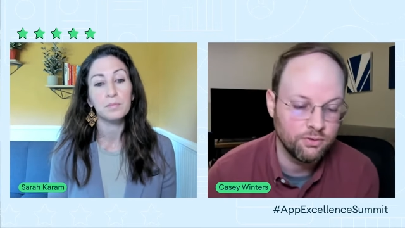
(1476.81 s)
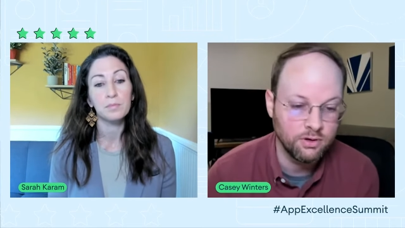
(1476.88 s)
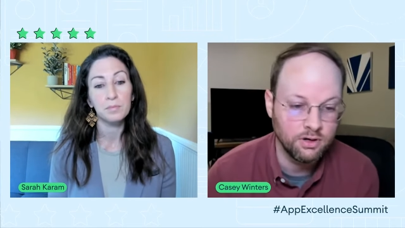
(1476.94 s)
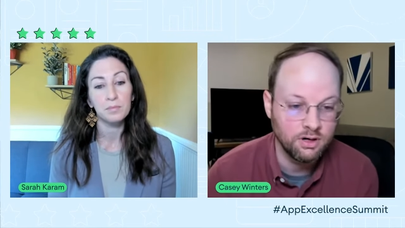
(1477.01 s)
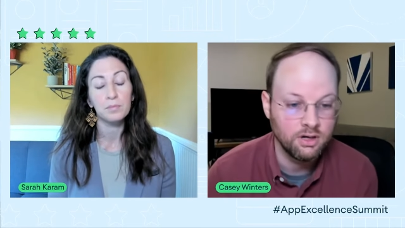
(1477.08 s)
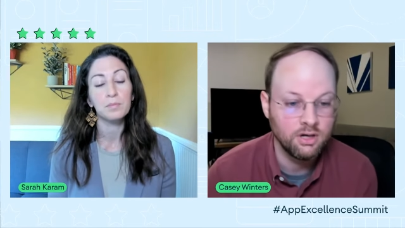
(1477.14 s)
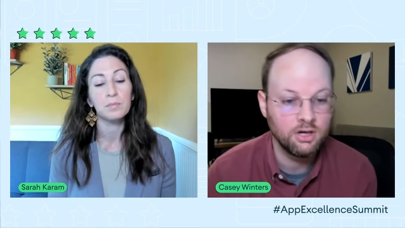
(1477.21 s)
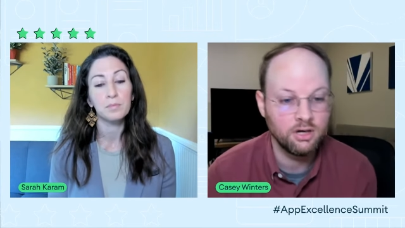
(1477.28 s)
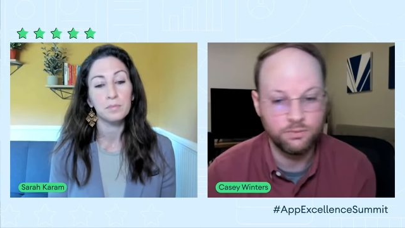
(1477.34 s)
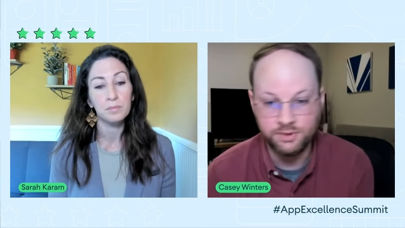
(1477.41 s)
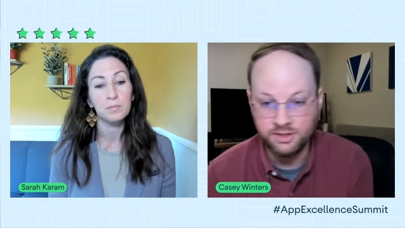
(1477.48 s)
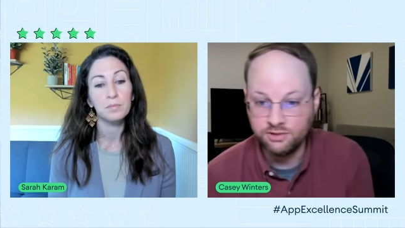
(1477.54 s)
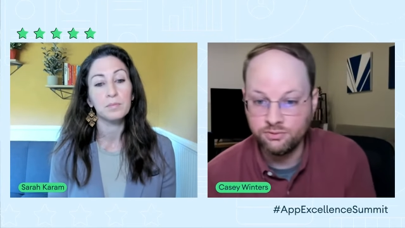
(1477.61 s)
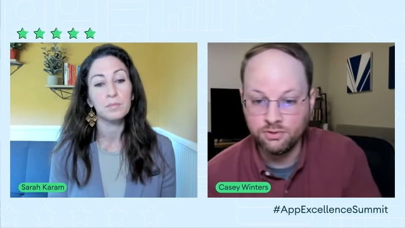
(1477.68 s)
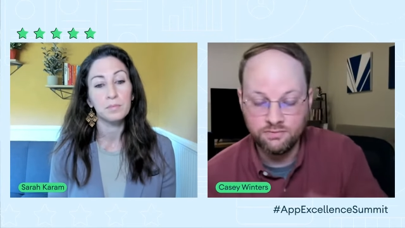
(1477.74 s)
Speaker 1: or
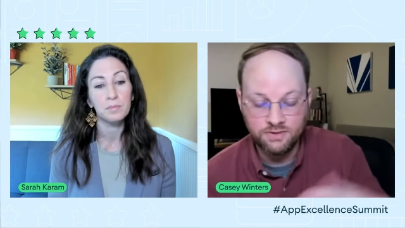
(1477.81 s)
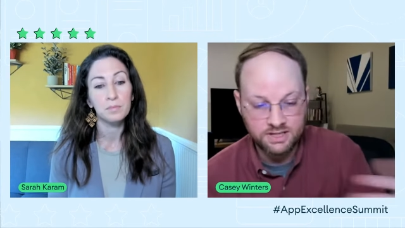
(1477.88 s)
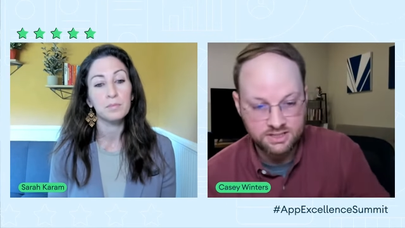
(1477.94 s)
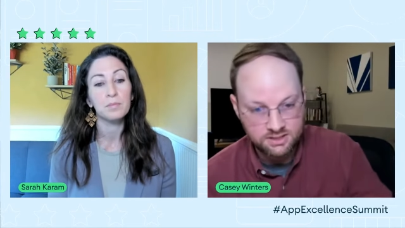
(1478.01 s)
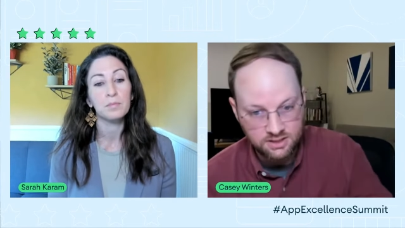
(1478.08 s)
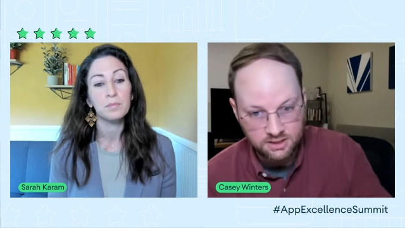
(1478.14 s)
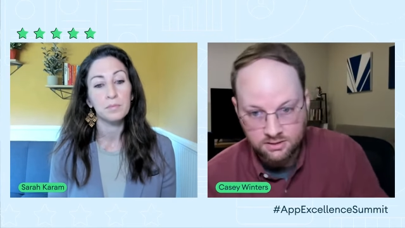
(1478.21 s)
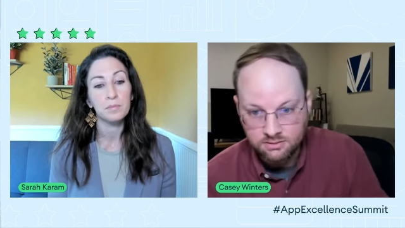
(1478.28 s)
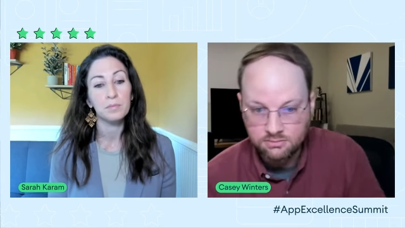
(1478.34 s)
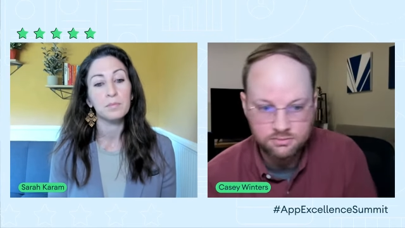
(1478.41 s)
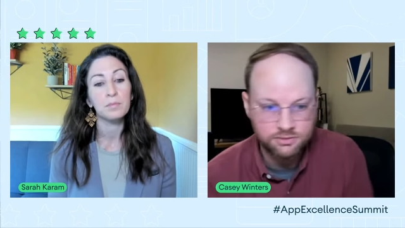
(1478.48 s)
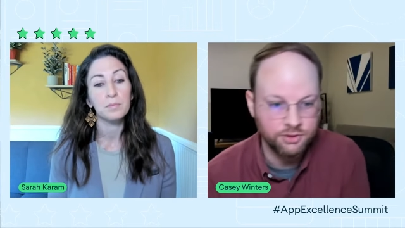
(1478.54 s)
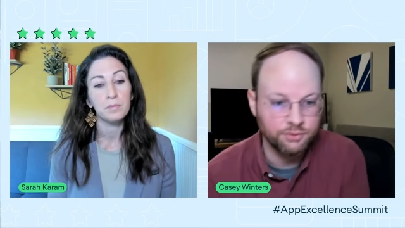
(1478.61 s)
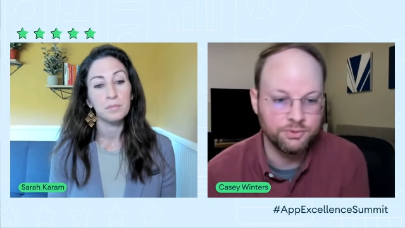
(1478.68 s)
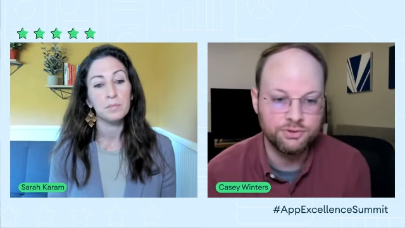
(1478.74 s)
we need to invest
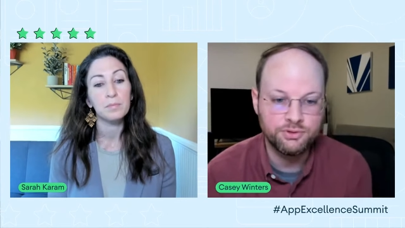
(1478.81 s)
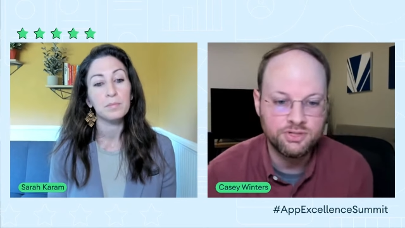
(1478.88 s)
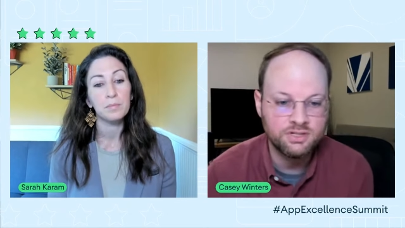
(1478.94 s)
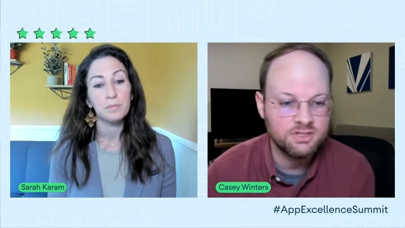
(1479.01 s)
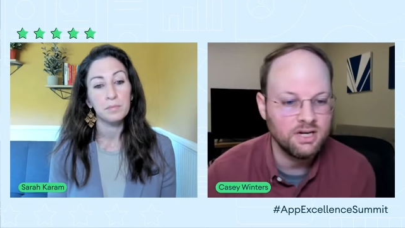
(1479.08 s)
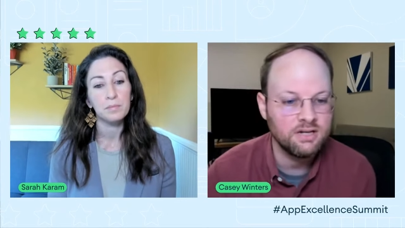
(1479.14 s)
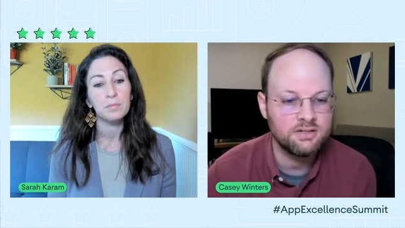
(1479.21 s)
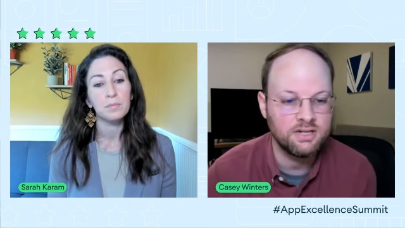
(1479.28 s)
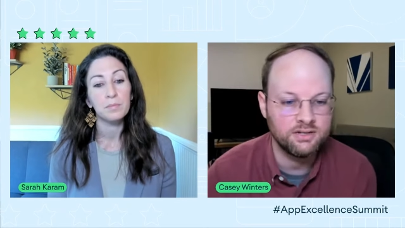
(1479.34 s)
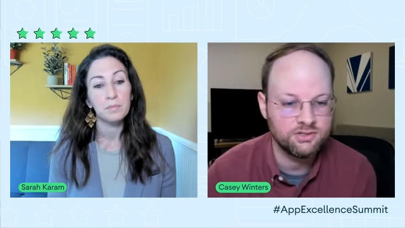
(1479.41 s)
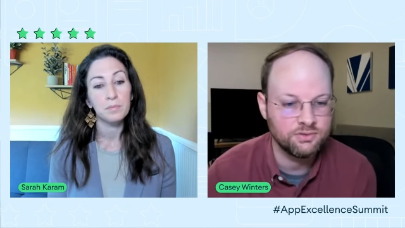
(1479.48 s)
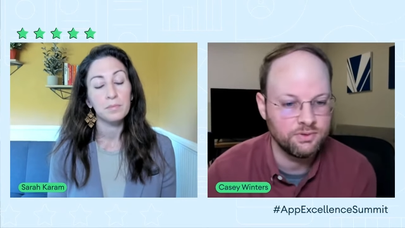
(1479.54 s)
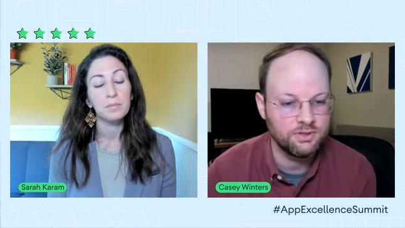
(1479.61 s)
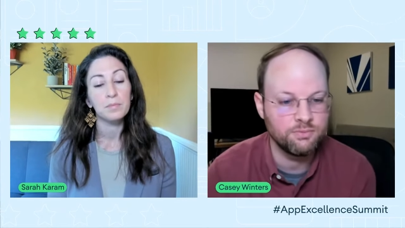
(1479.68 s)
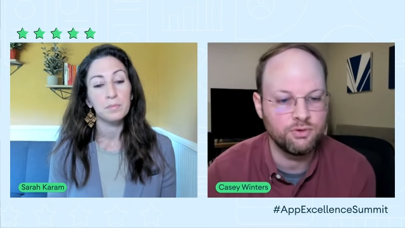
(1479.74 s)
in reducing tech
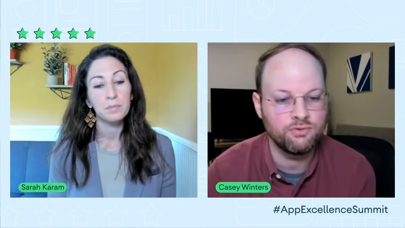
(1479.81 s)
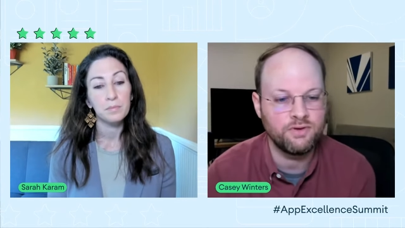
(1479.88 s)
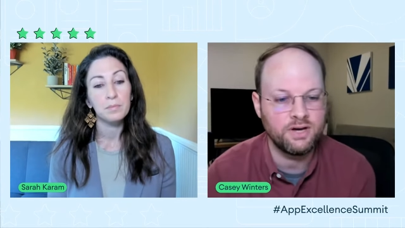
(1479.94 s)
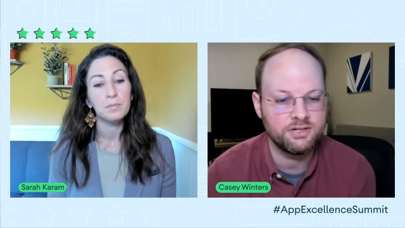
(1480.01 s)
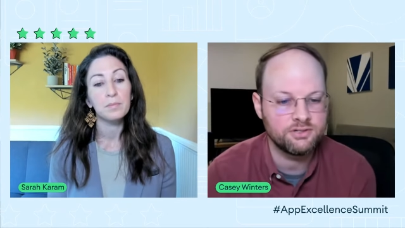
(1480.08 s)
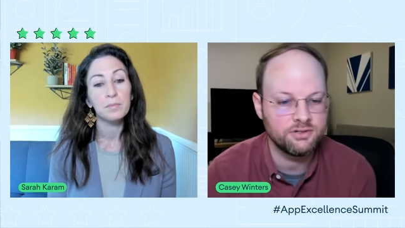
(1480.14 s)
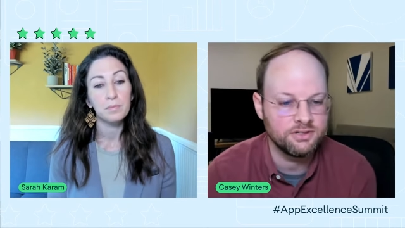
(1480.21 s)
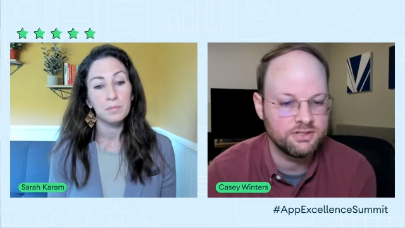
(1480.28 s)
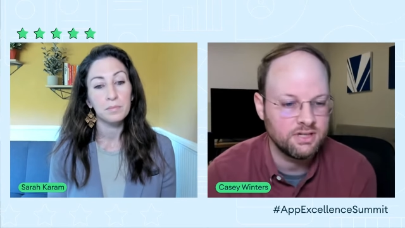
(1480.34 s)
debt so we can move faster,